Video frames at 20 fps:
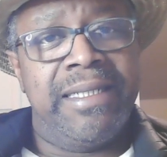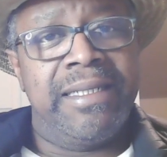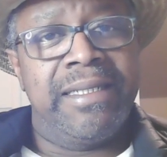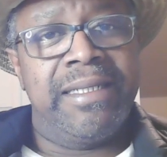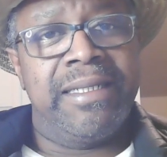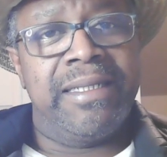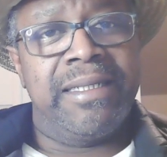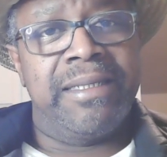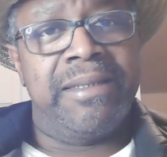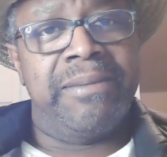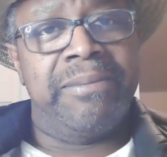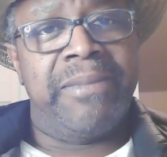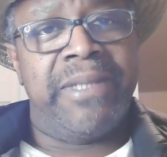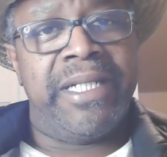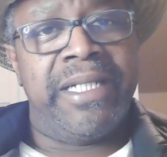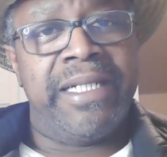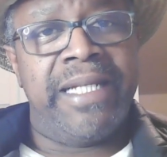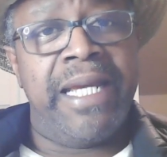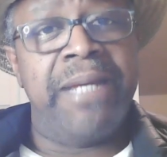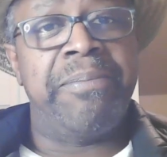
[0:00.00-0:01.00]
in
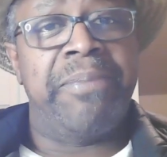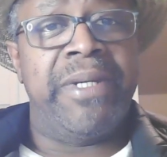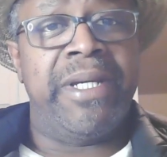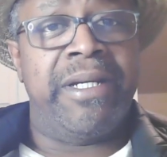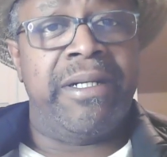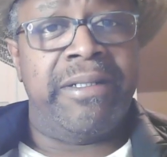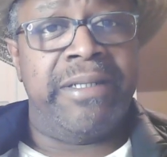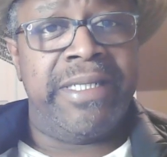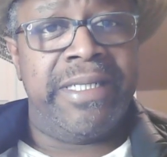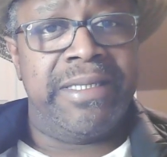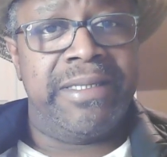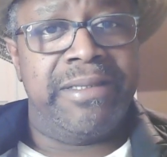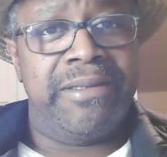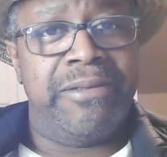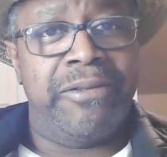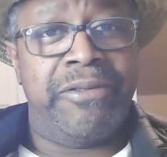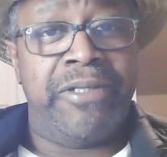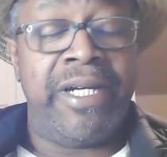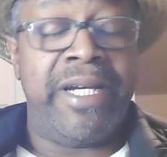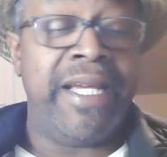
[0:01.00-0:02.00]
my apiary, to
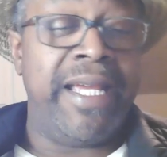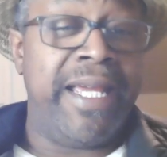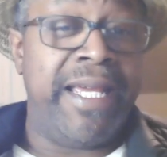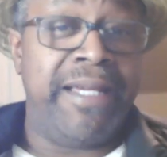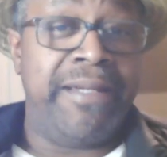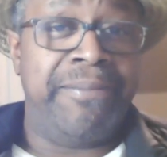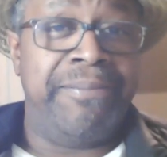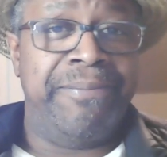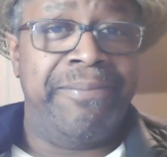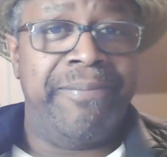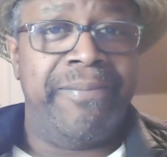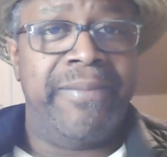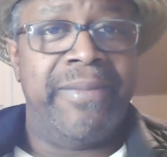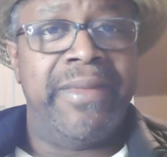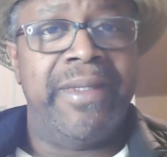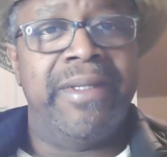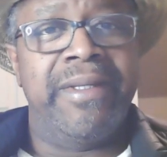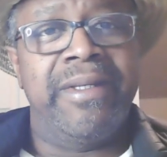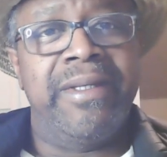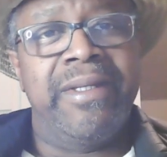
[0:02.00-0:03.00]
where I am
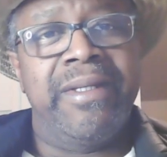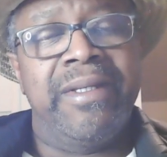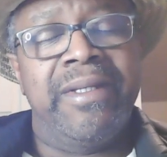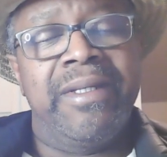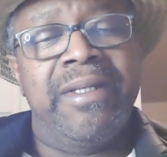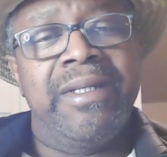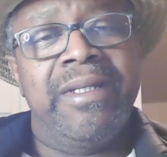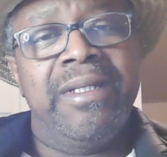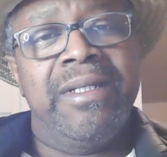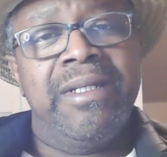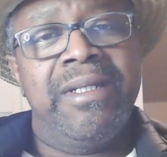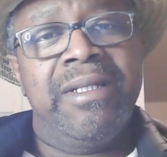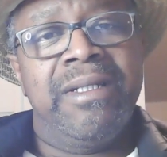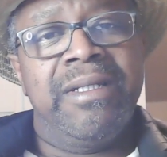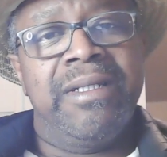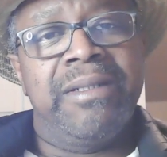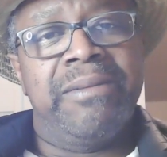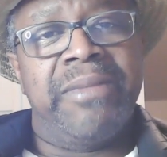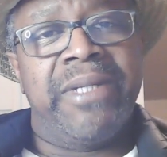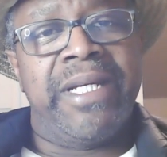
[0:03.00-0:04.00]

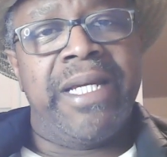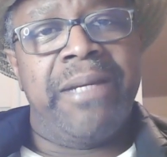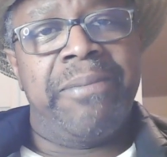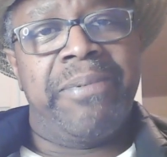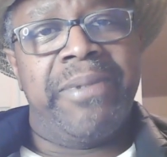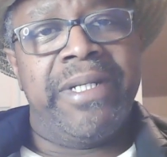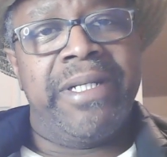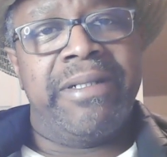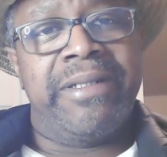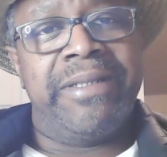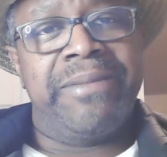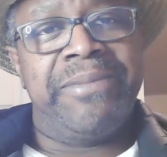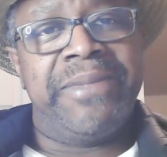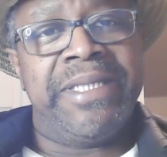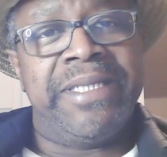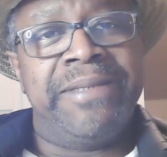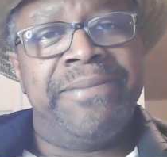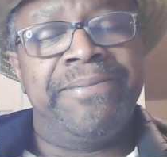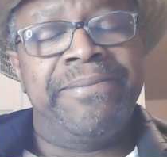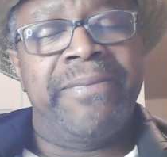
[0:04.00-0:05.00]
in my
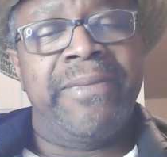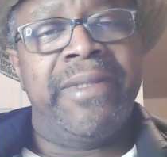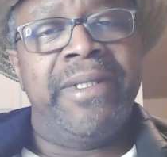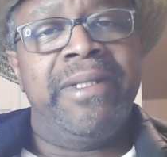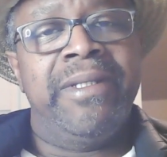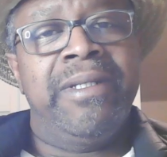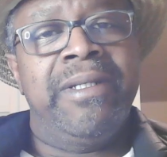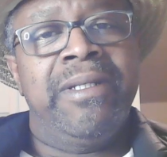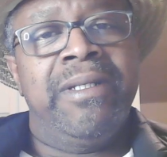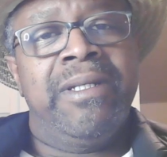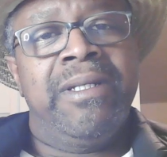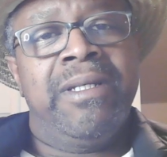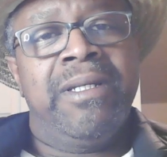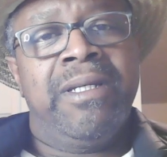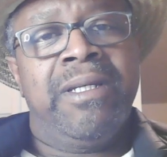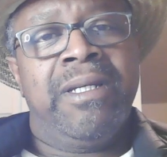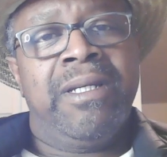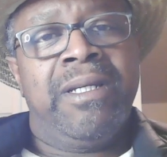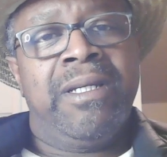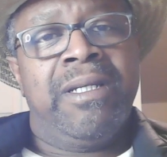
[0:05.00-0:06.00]
apiary.
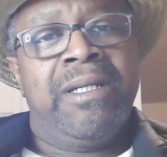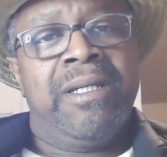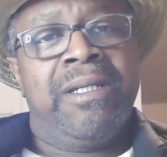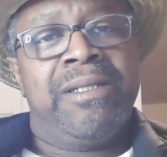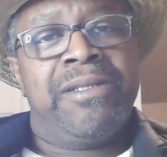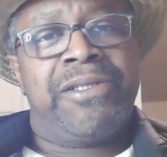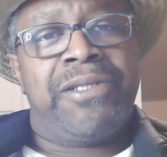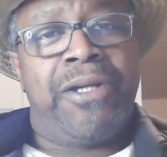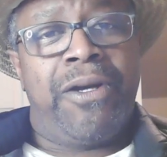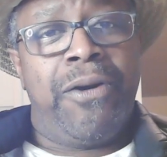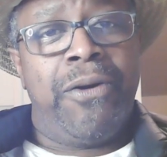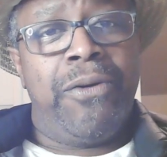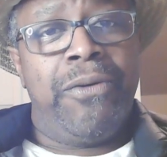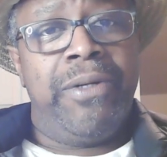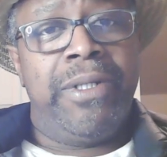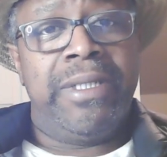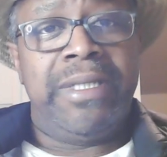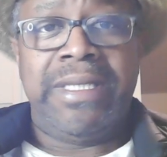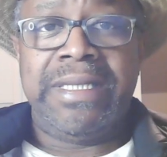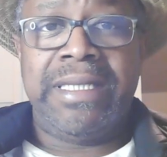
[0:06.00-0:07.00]
So
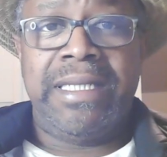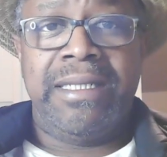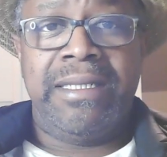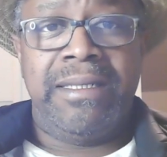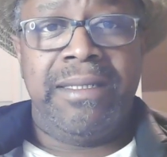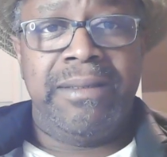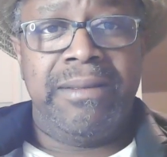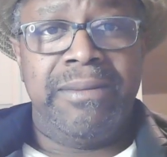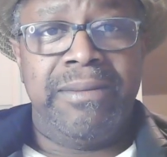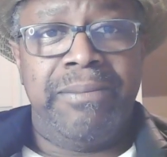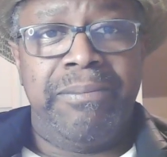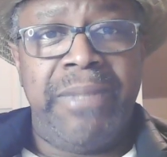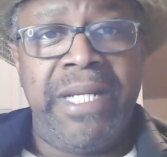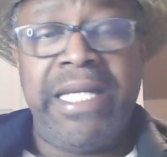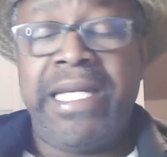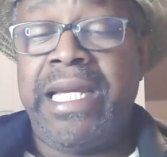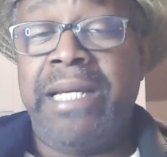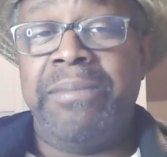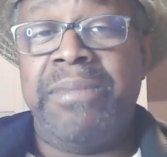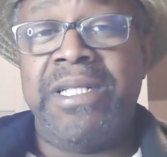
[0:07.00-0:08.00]

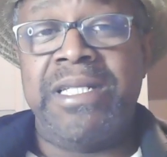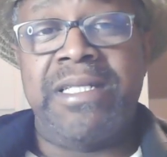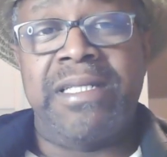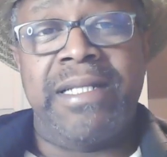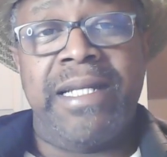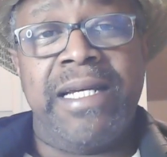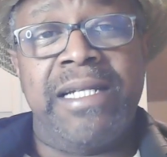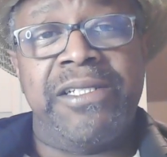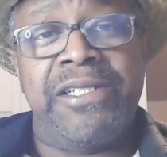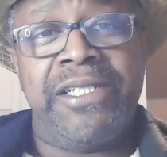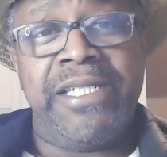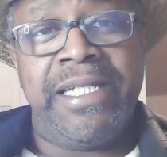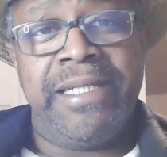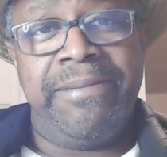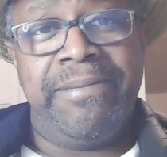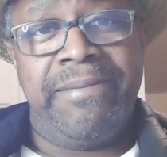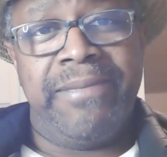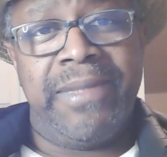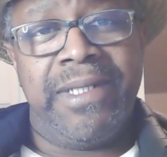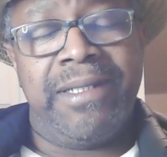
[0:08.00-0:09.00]
beekeeping is not cheap,
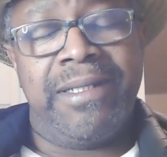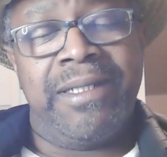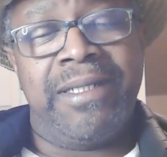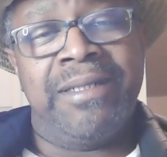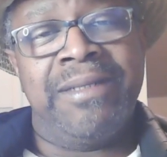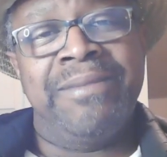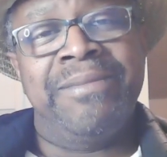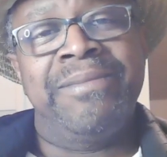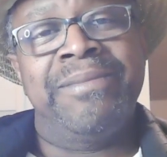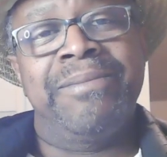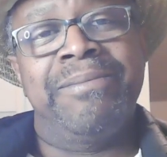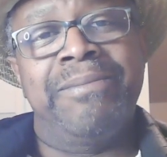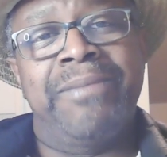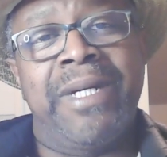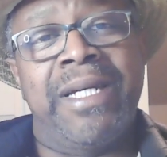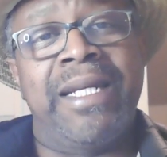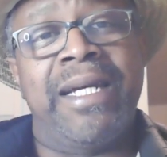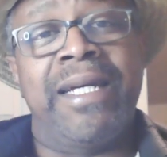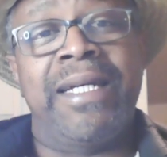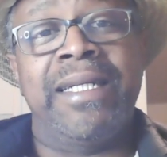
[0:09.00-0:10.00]

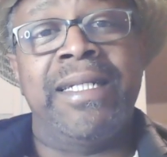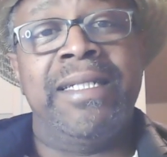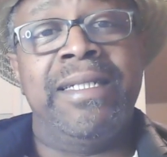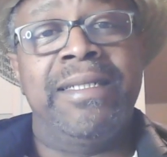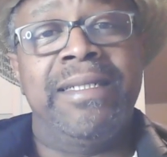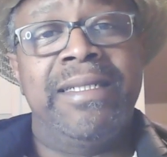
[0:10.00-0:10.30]
but I